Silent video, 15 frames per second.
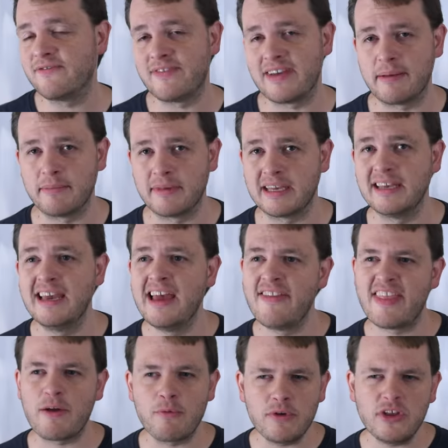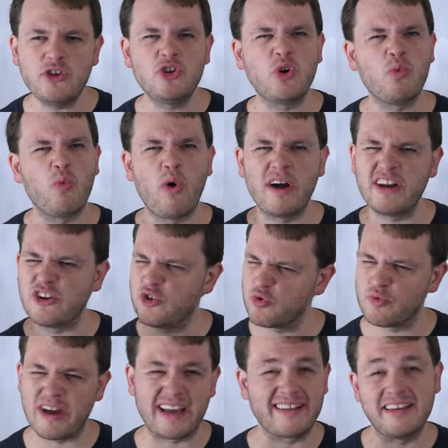and family that really don't want a
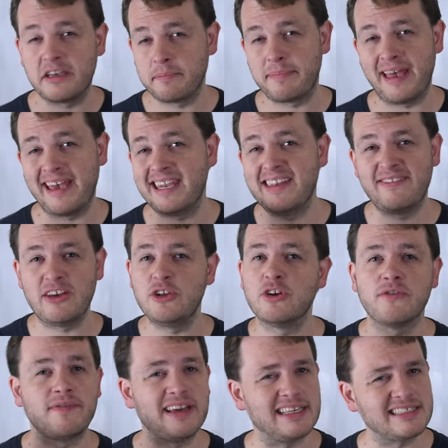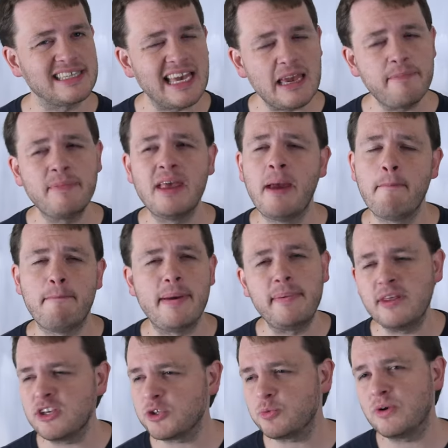directly competitive in your face game. Maybe
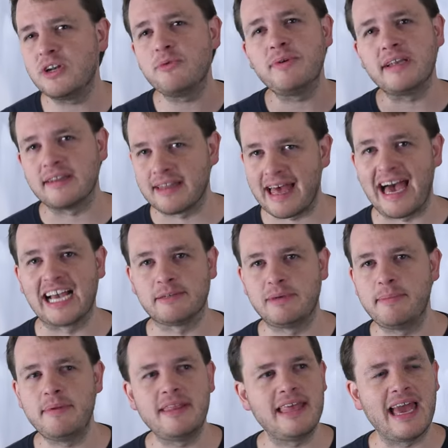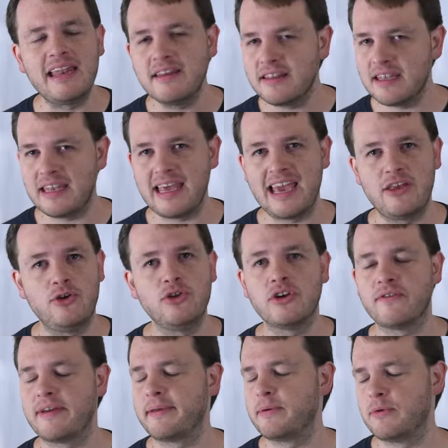they just want to relax. Maybe at the end of the day, you and your
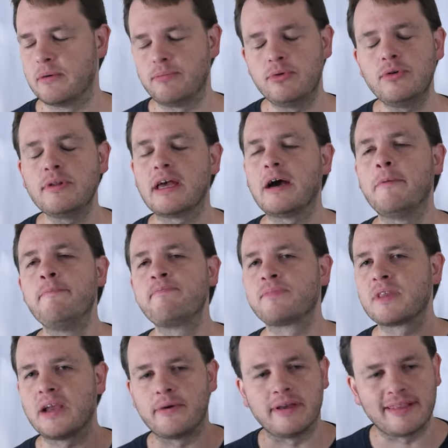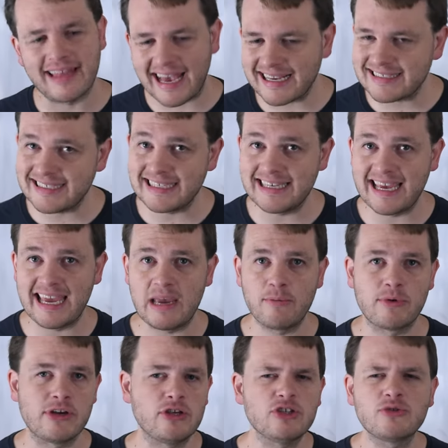family want to pull out a relaxing game
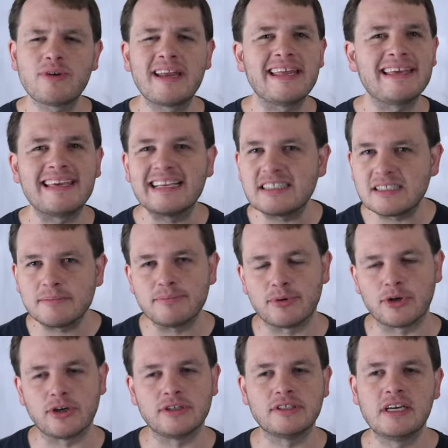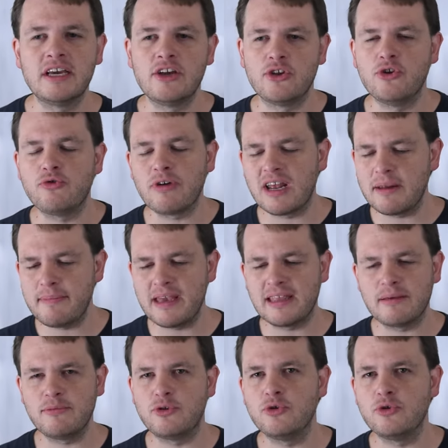where you just try to get some birds. You try to make them